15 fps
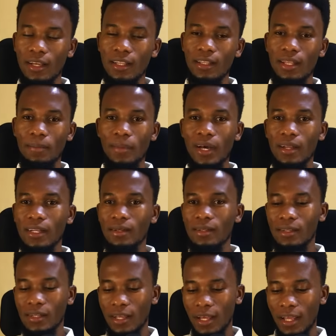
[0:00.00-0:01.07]
the
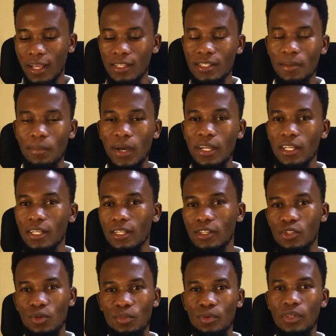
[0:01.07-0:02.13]
man gets the money
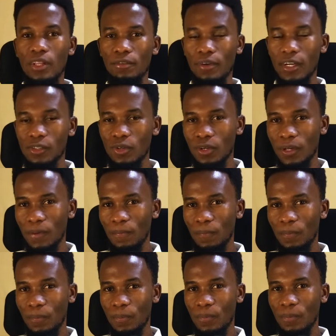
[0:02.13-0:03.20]
to build the factory,
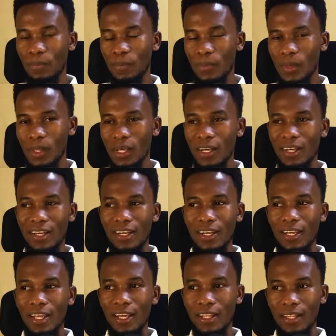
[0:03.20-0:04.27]

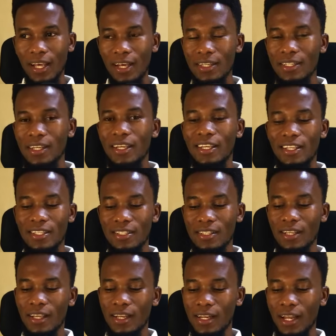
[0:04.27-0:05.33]
And that
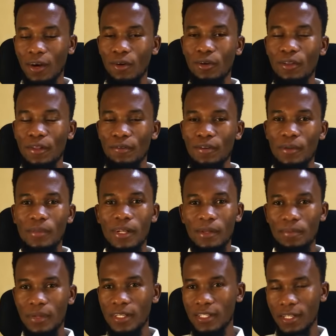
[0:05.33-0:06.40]
is now the family
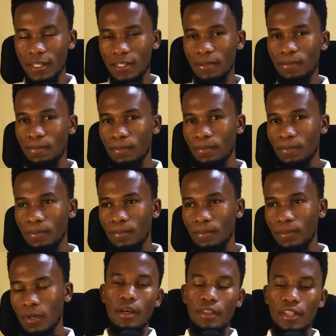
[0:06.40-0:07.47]
business.
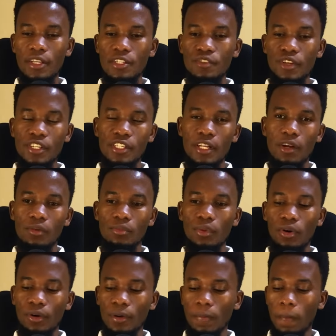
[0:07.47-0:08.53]
This Trench Town
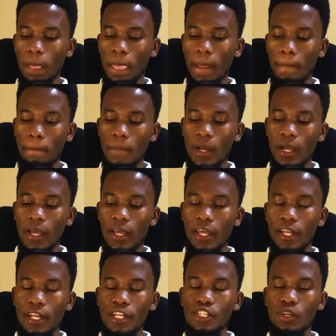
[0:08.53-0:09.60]
boy,
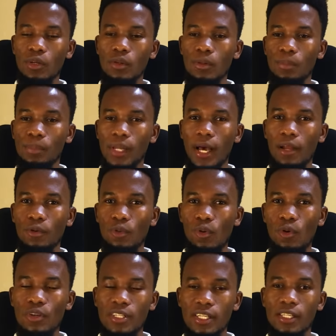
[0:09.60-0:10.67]
initial plan
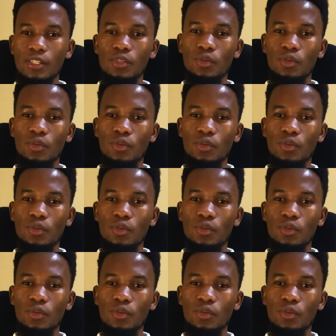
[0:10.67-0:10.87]
wasn't